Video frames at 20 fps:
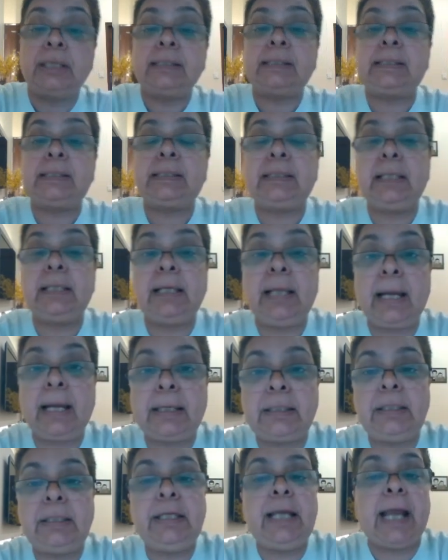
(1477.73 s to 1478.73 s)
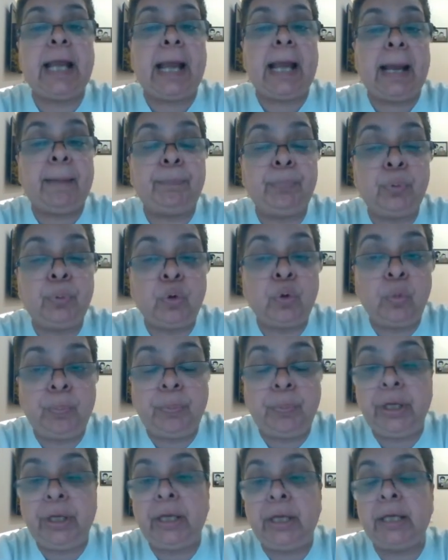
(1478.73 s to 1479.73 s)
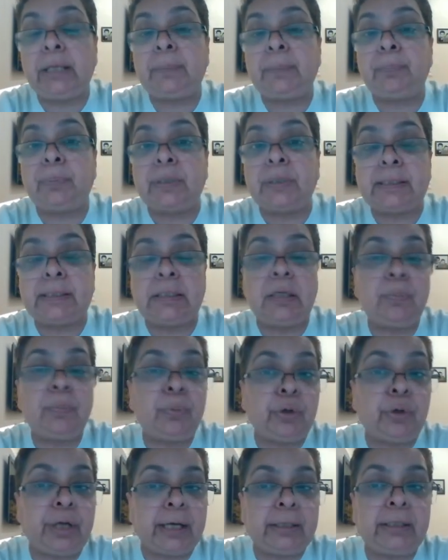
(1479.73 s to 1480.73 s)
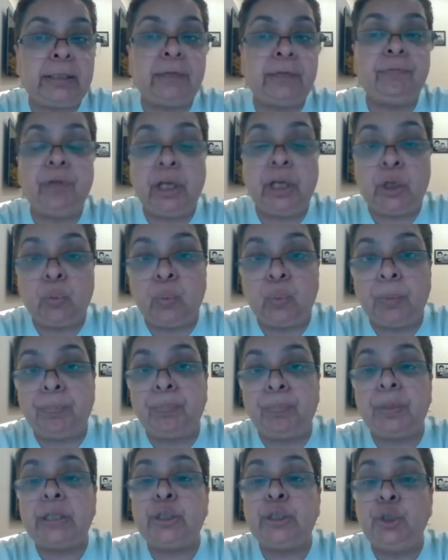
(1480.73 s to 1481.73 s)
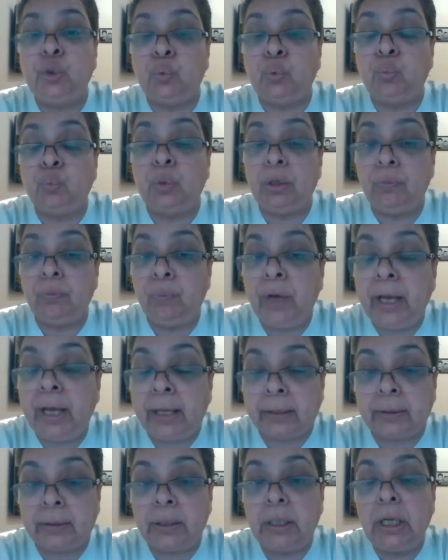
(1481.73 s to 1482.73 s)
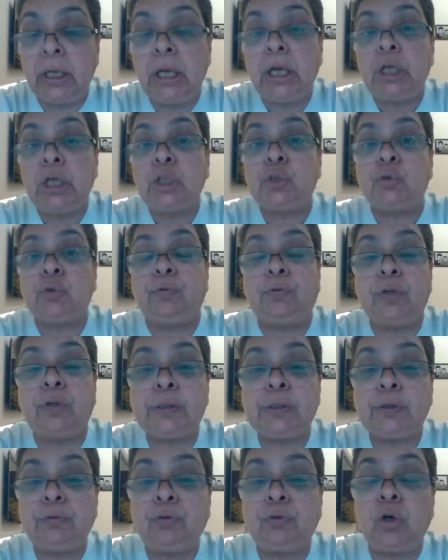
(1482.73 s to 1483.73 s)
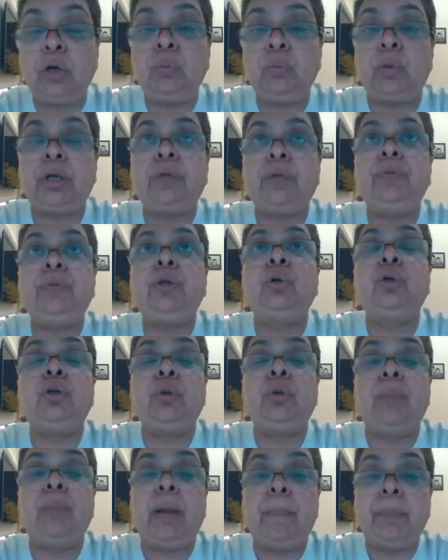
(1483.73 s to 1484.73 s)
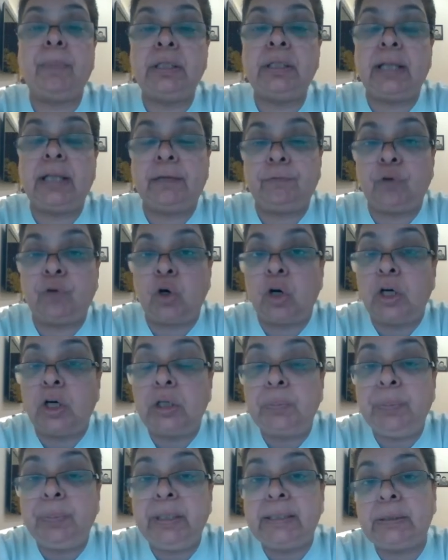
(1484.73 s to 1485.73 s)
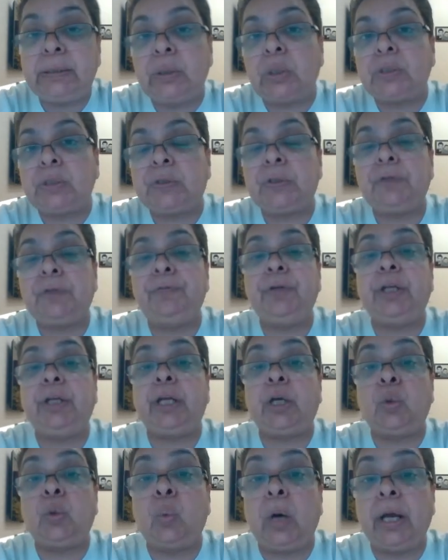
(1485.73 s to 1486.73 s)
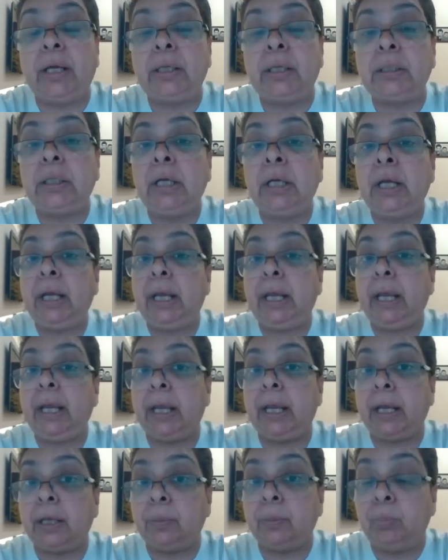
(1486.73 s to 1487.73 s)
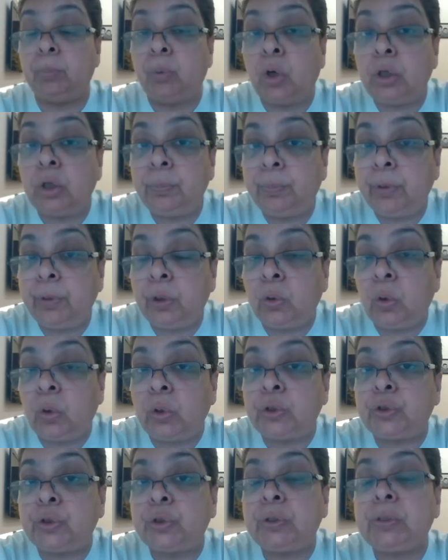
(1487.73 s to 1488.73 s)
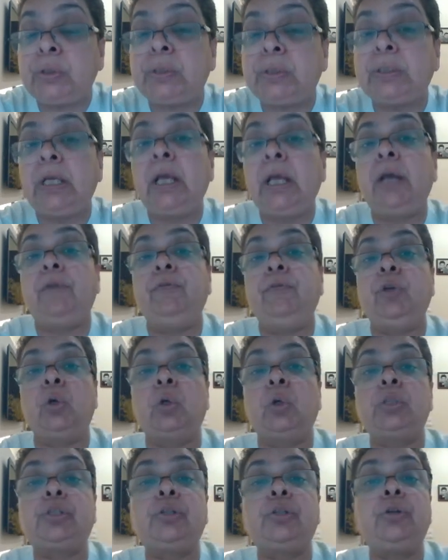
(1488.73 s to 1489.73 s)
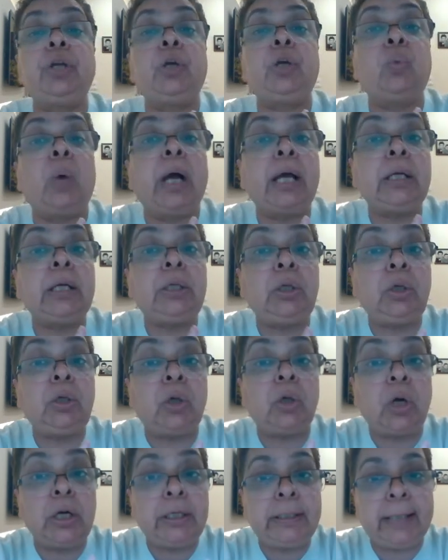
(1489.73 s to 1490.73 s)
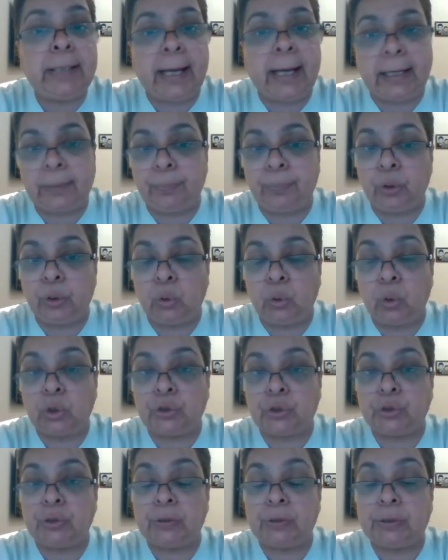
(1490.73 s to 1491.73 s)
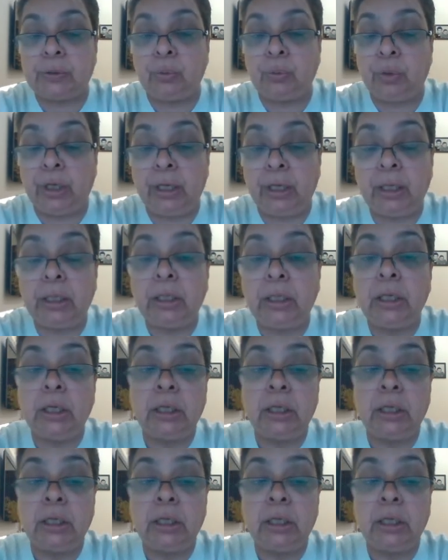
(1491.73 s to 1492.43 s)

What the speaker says: Select the appropriate personal protective equipment you will wear. So first of all, what are we going to remember? That for herpes zoster, we require airborne precautions. We also require contact precautions. Okay.